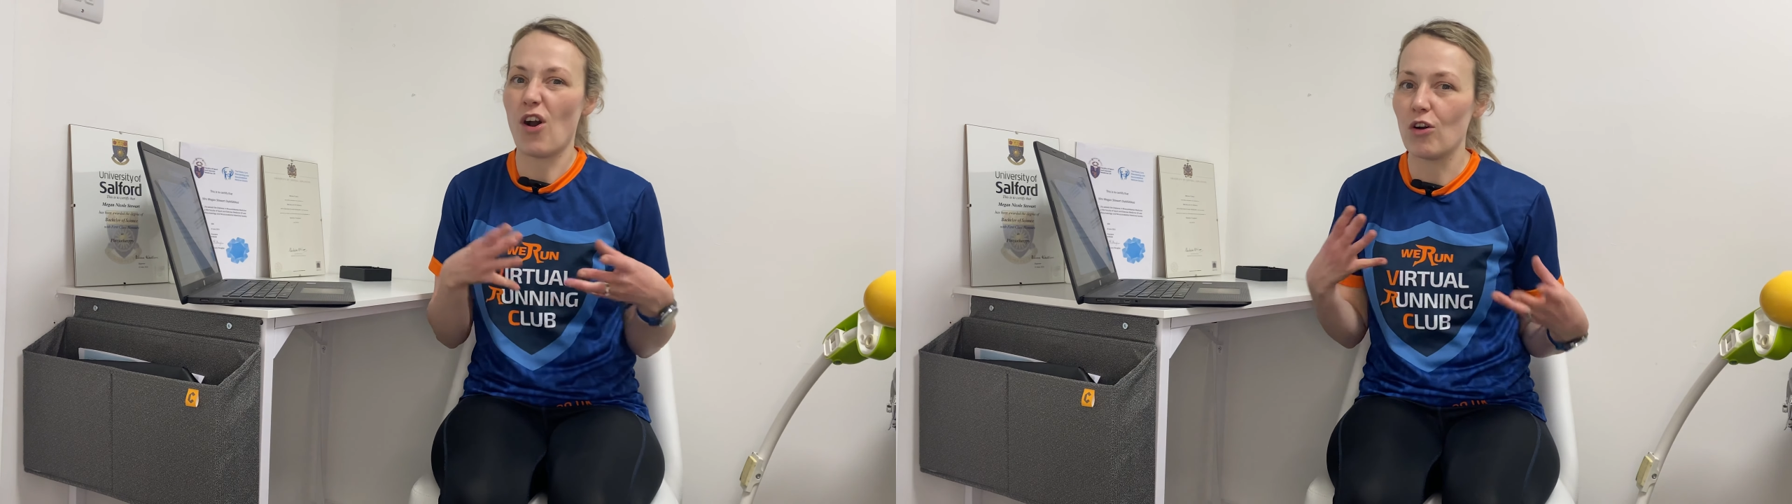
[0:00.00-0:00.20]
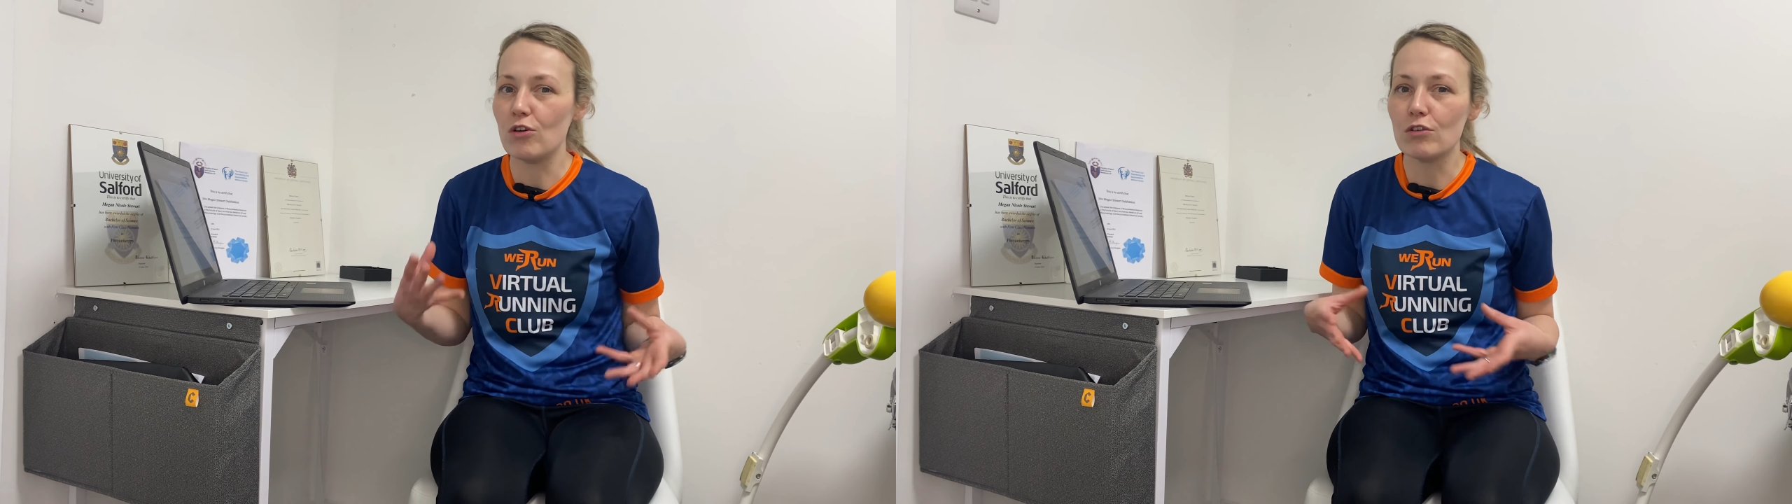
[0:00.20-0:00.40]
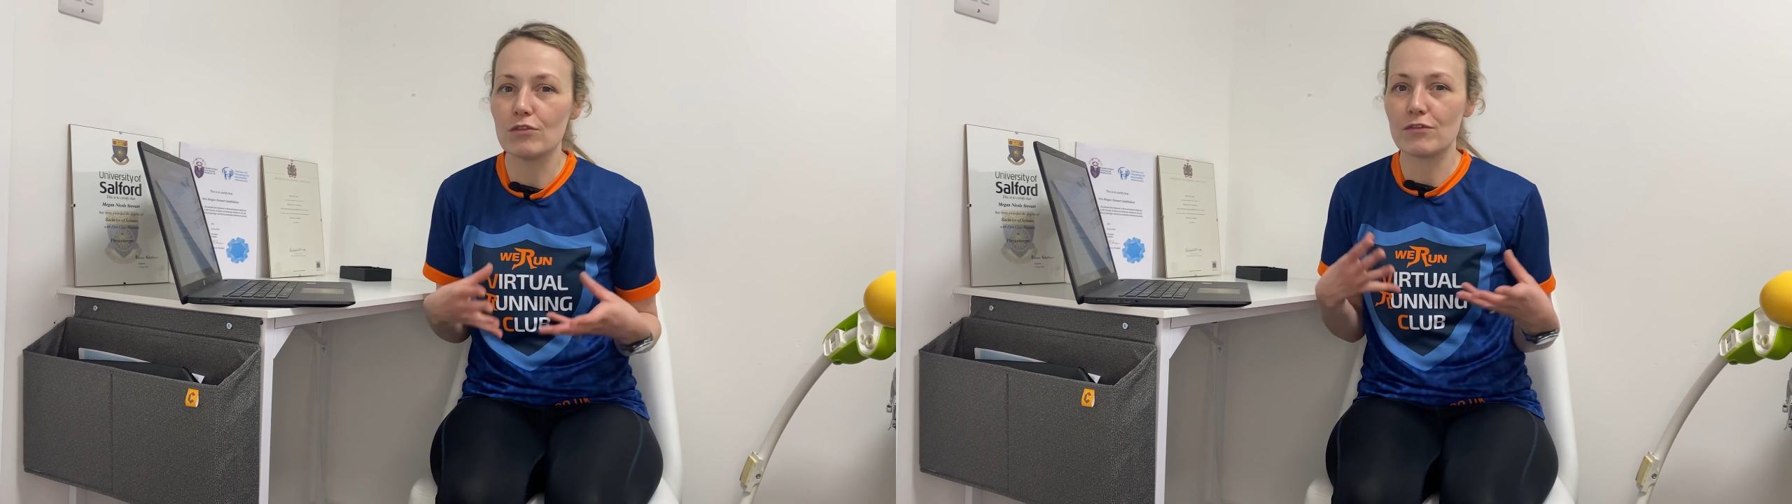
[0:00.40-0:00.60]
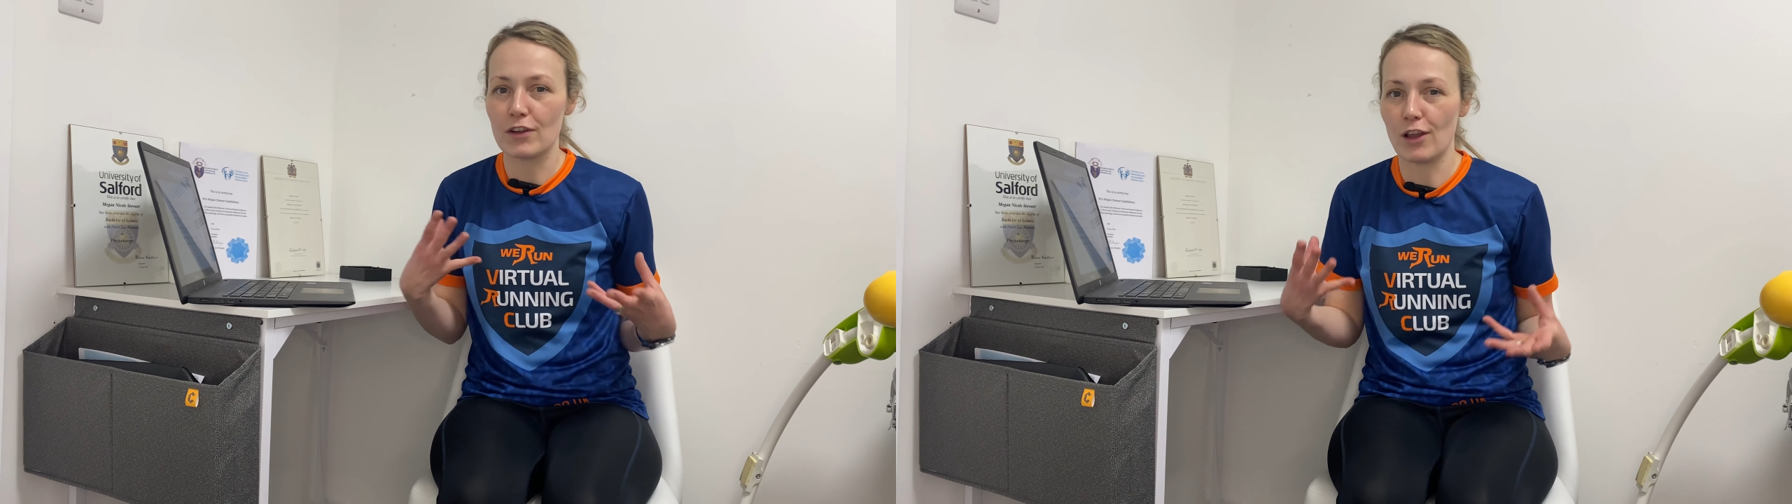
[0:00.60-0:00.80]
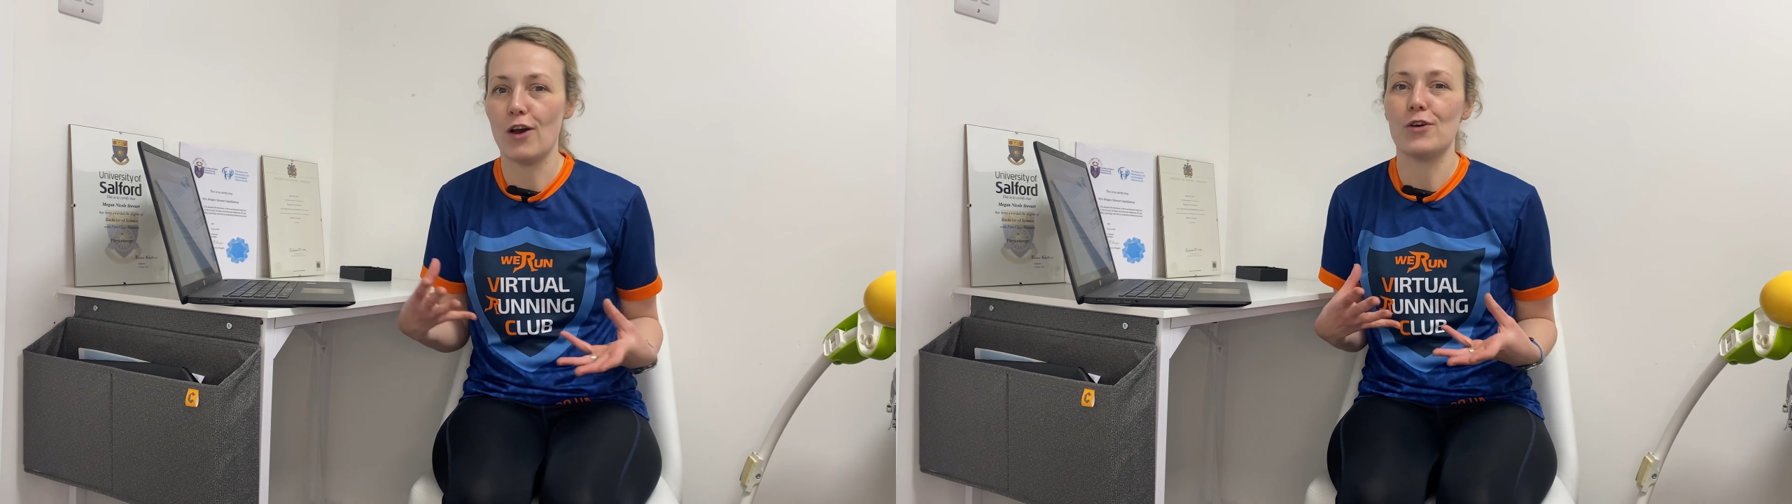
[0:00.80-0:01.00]

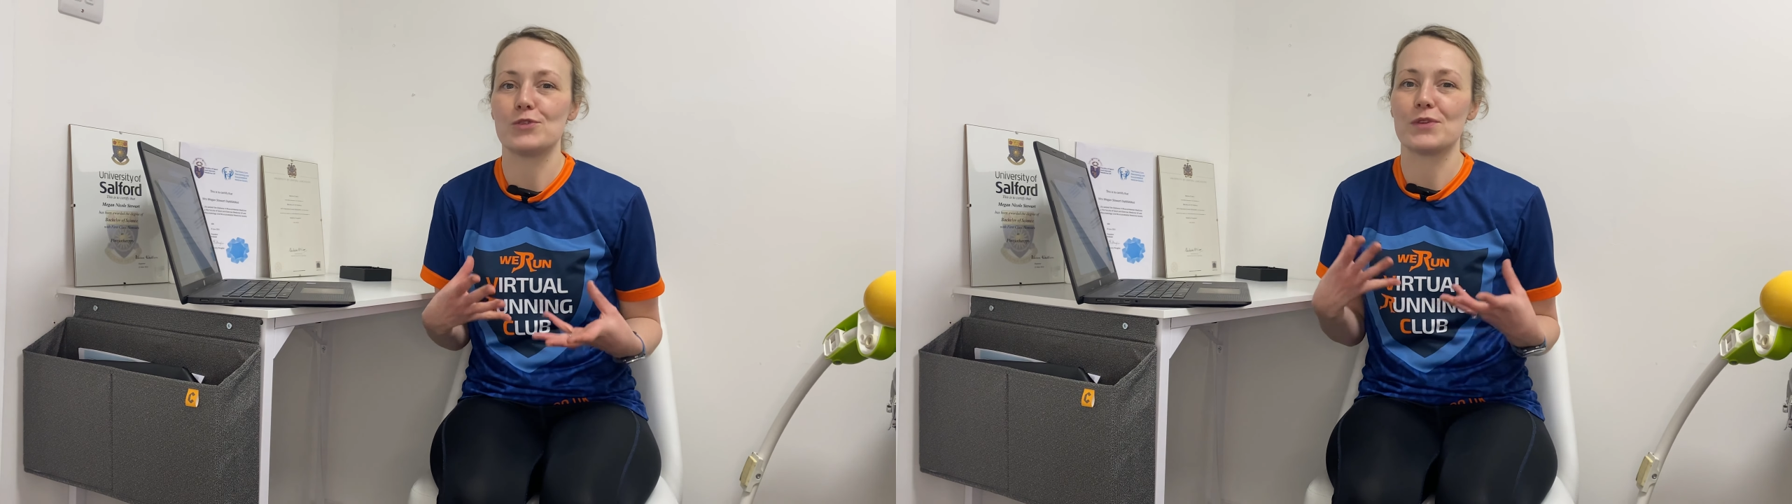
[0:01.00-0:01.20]
overload